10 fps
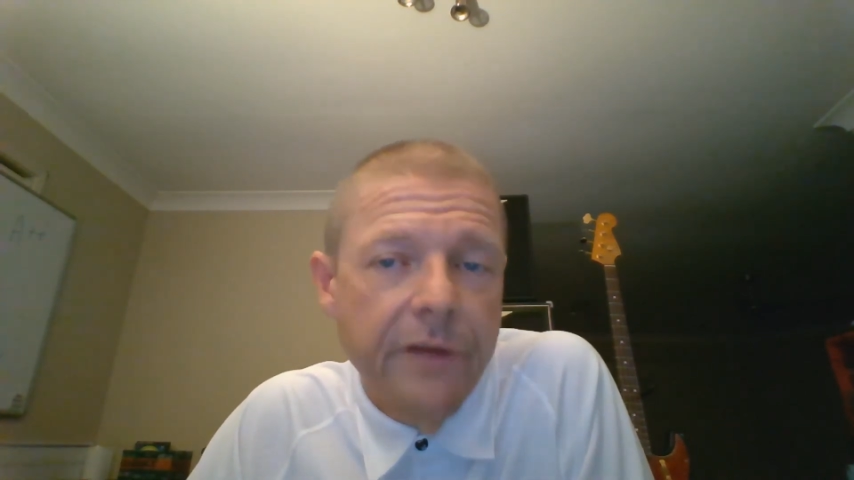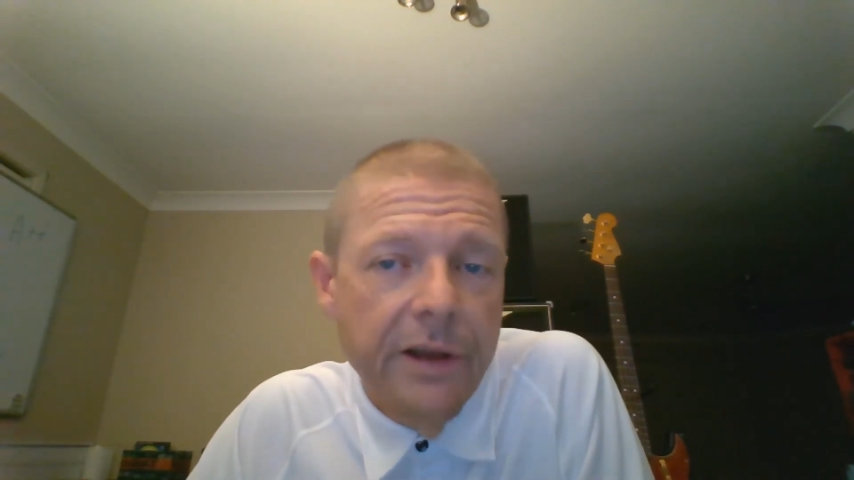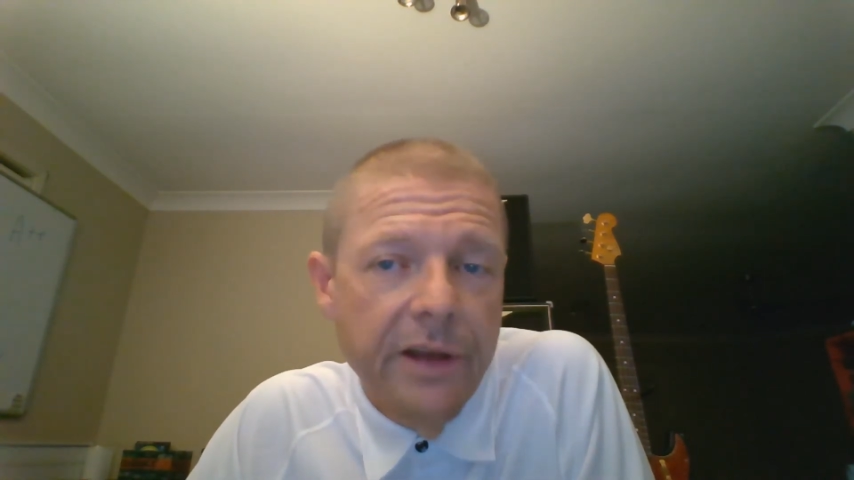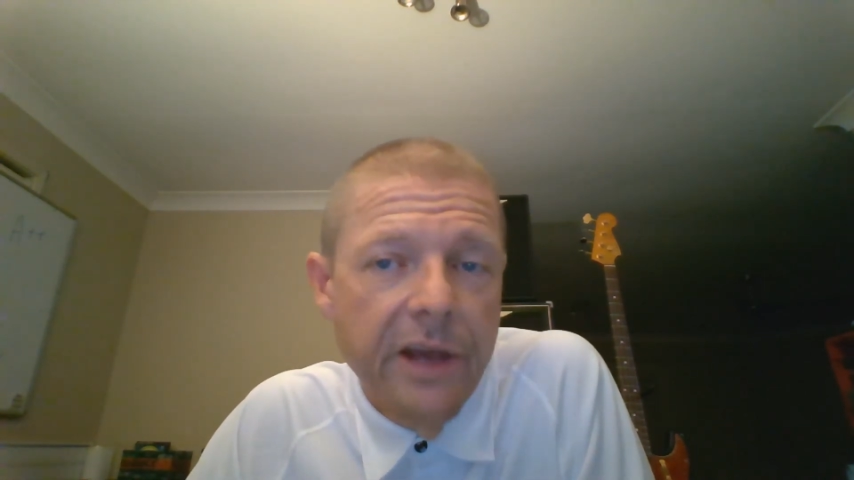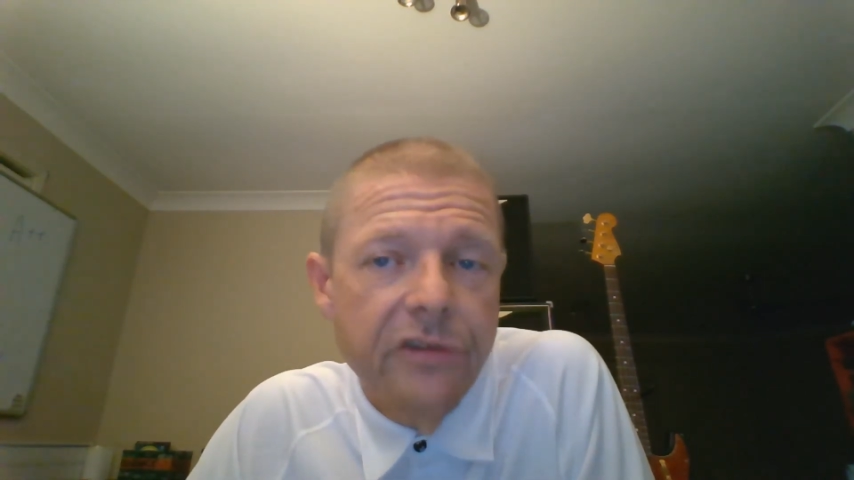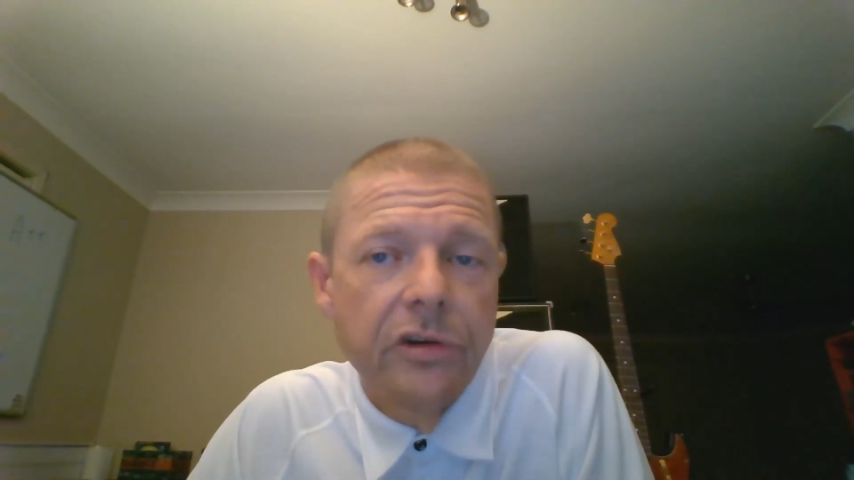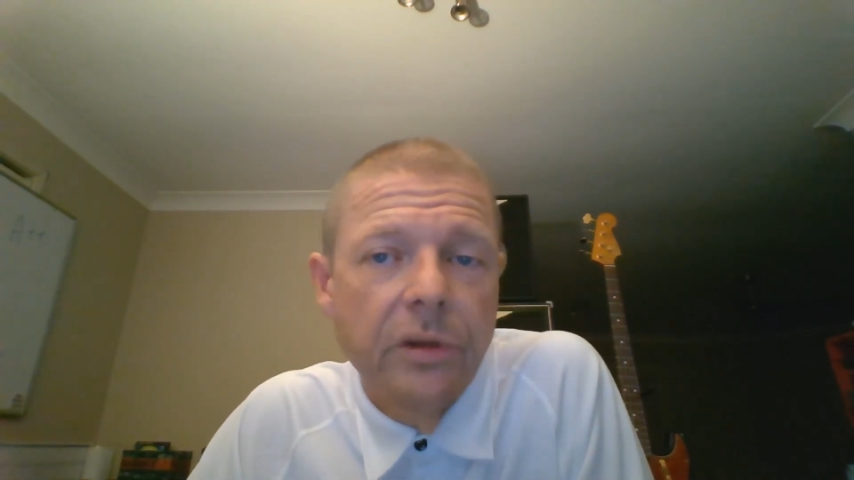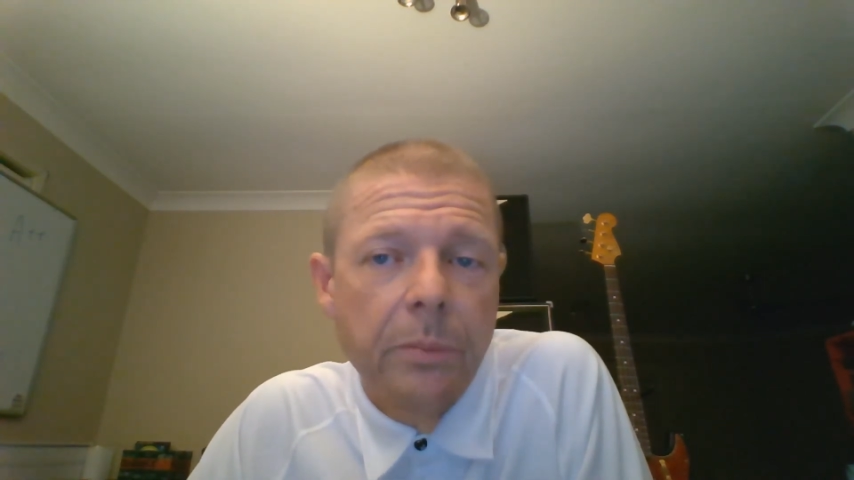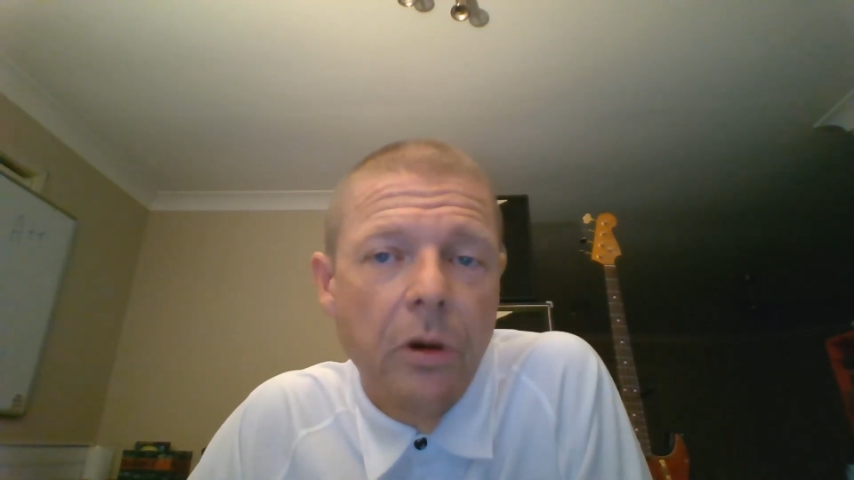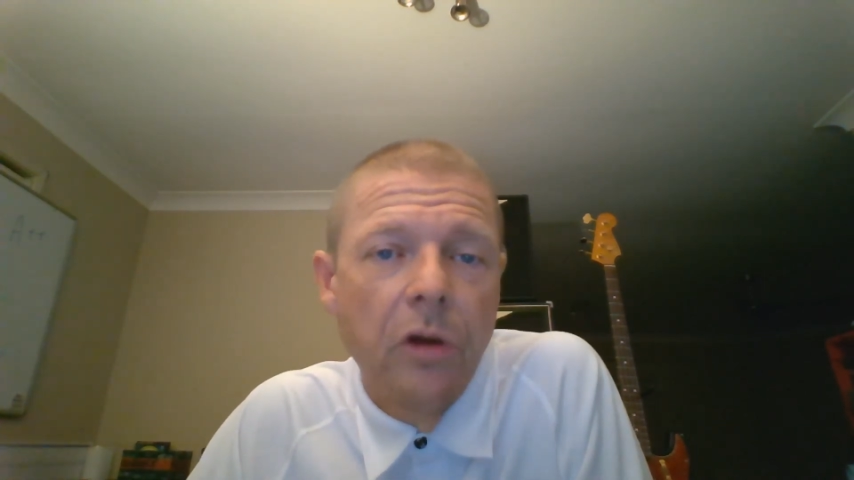
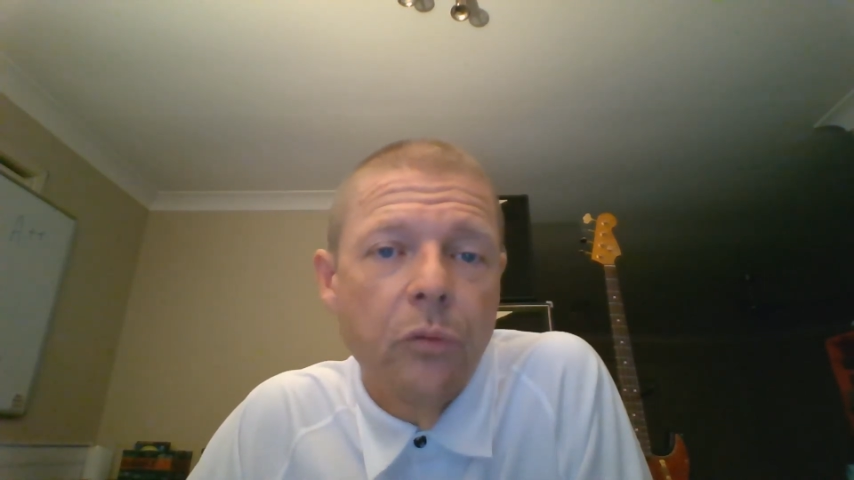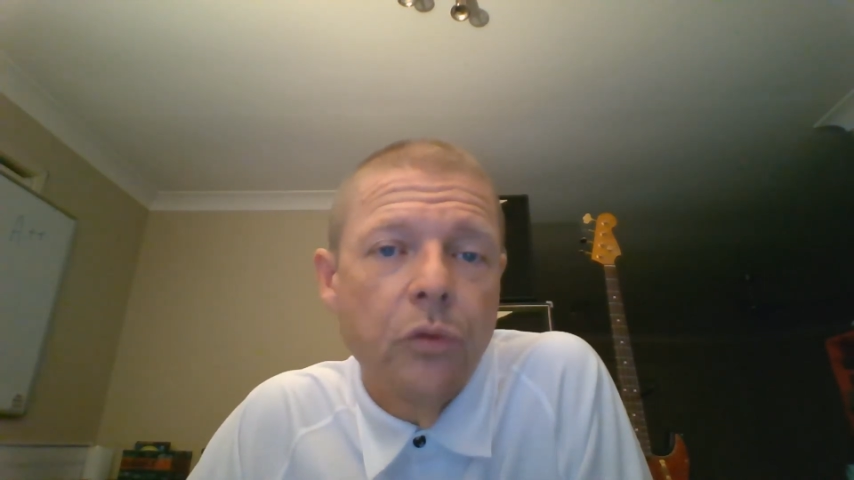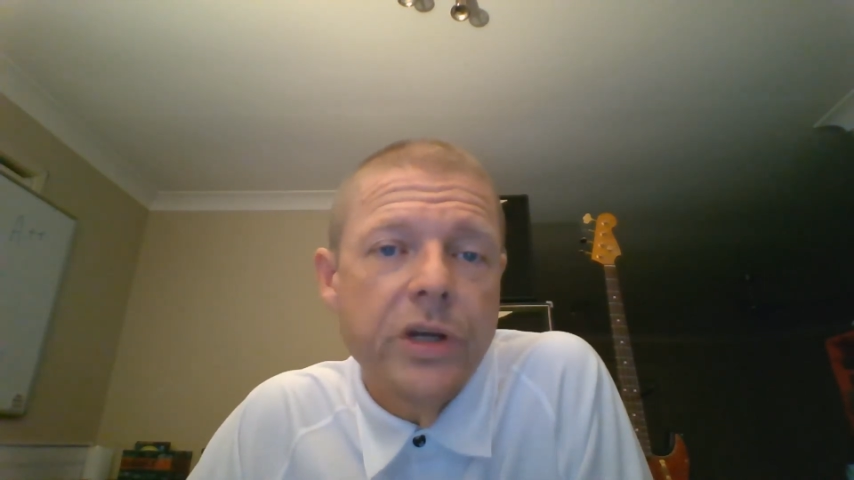foundation upon